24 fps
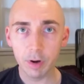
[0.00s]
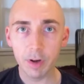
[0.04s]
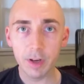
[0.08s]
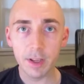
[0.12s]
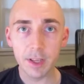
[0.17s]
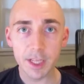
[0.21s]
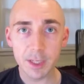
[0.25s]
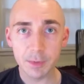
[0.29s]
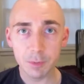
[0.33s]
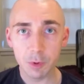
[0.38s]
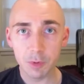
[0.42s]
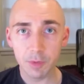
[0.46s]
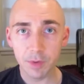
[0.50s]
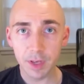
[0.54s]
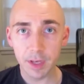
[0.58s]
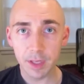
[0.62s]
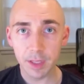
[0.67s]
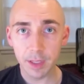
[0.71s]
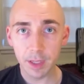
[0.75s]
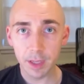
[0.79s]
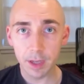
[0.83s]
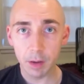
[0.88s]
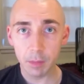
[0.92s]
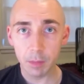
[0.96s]
Greetings, movie
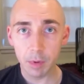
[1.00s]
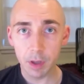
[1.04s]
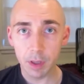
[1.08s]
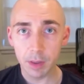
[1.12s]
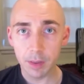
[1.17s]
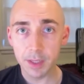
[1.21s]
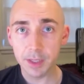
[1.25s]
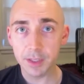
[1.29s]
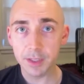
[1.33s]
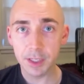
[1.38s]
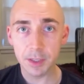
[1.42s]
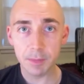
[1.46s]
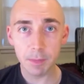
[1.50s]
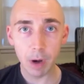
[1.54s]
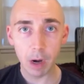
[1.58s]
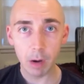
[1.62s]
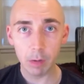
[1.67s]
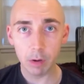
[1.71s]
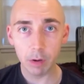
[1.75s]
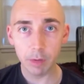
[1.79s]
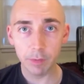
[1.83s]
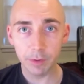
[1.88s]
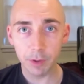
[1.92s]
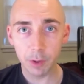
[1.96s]
club. This is my
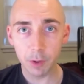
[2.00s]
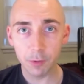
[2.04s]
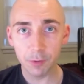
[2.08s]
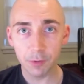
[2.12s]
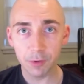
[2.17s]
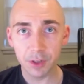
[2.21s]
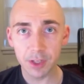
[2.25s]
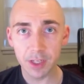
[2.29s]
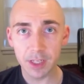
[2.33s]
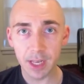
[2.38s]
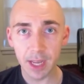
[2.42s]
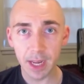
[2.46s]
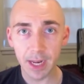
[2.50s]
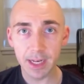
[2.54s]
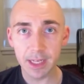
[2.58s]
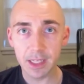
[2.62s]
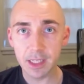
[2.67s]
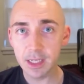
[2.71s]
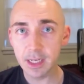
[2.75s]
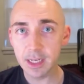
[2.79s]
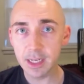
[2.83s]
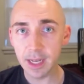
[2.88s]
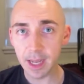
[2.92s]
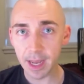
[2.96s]
review for the
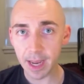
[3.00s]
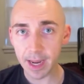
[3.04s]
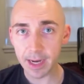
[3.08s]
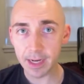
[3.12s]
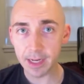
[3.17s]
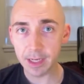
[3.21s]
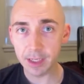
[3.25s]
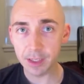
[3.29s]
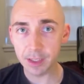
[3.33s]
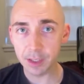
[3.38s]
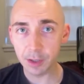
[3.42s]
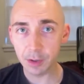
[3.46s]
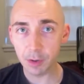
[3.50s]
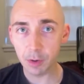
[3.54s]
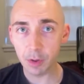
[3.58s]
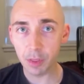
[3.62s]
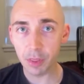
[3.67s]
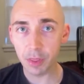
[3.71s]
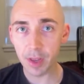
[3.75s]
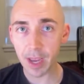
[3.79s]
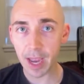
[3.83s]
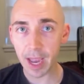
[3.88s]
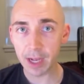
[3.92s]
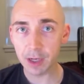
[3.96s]
1982
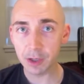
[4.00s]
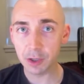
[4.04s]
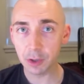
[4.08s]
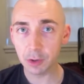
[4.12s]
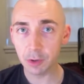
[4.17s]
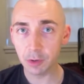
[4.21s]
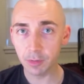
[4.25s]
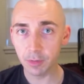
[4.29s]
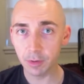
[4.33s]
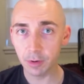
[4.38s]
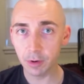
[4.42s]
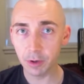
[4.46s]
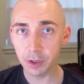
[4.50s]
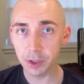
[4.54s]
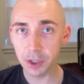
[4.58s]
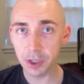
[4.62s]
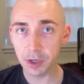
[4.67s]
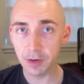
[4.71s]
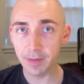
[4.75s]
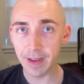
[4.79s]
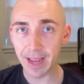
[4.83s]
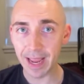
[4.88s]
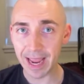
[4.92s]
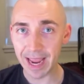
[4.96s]
theatrical
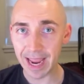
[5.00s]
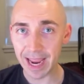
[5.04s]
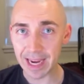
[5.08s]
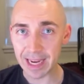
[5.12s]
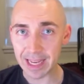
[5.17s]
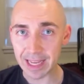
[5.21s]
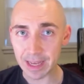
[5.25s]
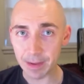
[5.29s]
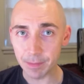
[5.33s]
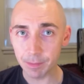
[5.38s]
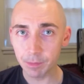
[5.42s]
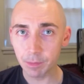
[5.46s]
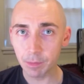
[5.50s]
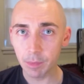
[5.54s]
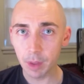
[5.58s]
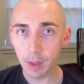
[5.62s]
version of Annie.